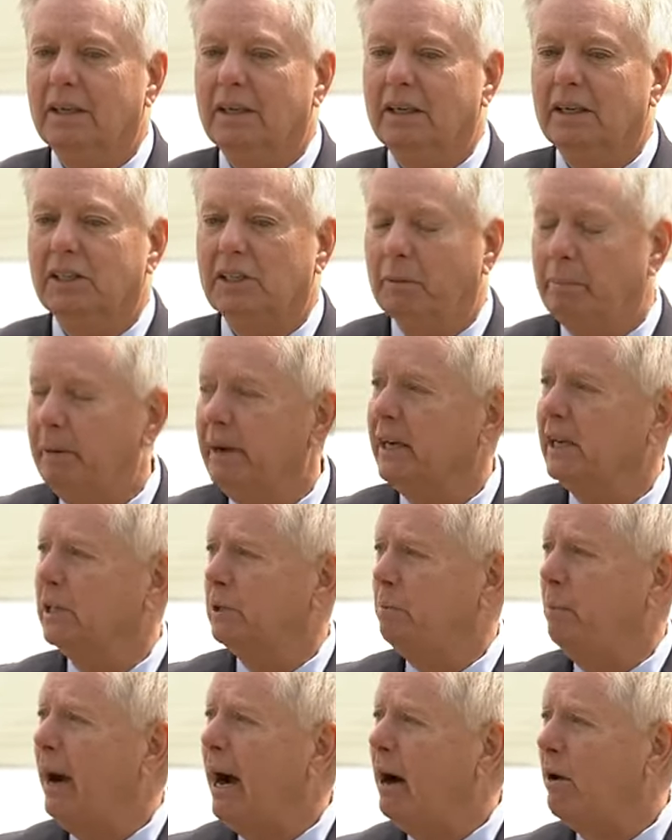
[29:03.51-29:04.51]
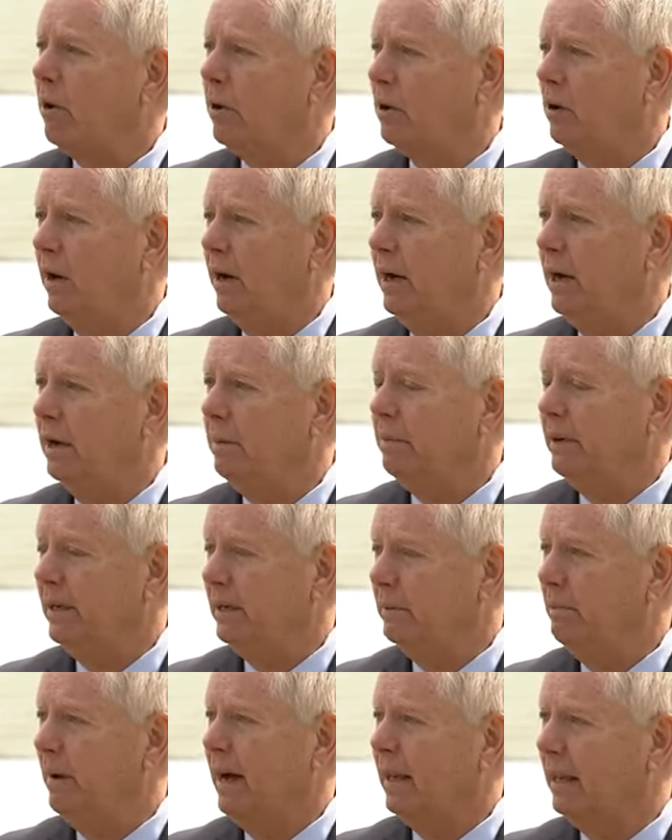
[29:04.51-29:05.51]
It's the biggest power grab
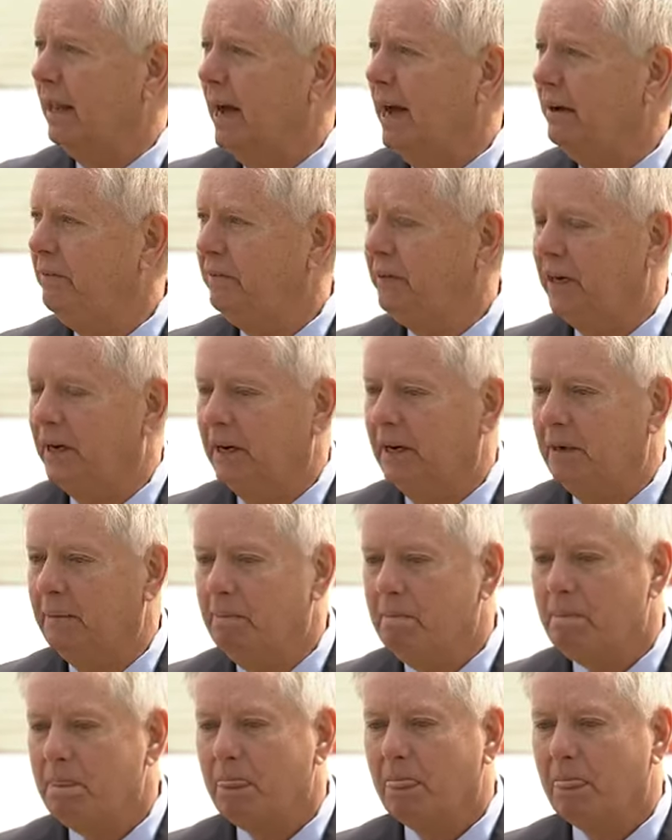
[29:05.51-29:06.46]
in my lifetime.